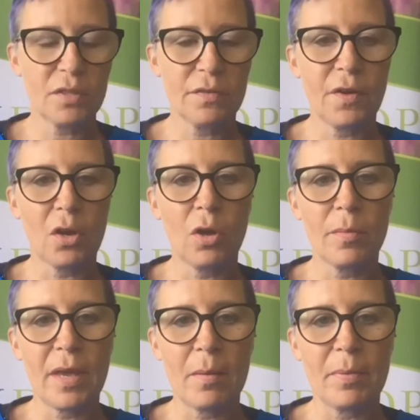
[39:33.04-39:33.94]
the follow-up
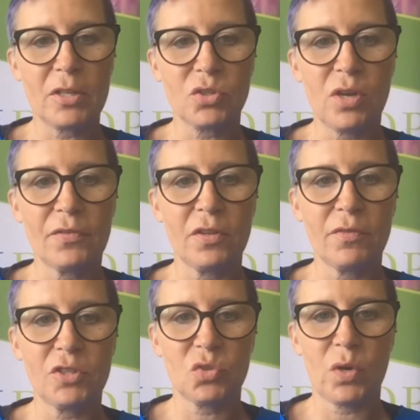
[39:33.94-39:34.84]
then, Bill? So after
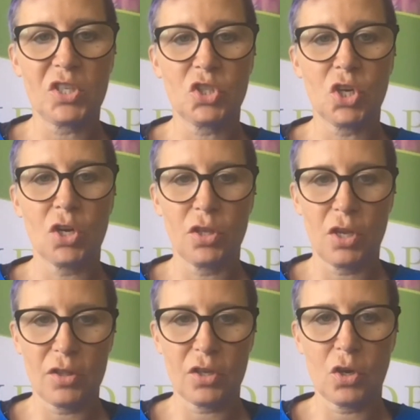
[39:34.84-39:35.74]
they've switched on
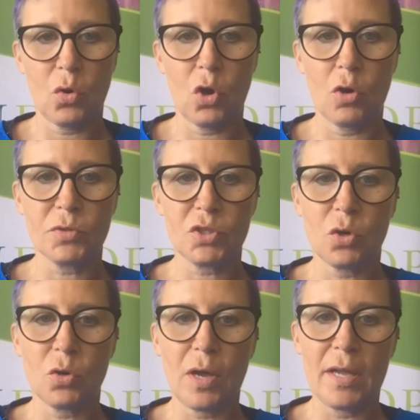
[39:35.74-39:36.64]
and they go home,
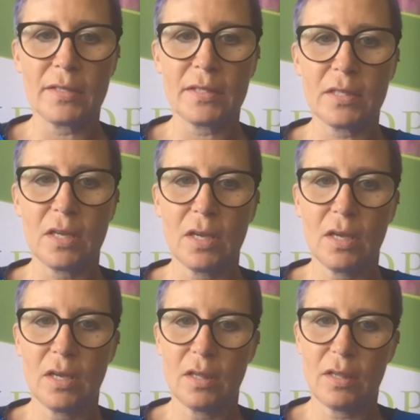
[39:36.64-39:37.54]
so
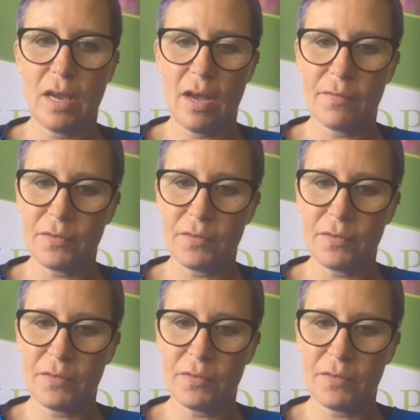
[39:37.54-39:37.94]
they have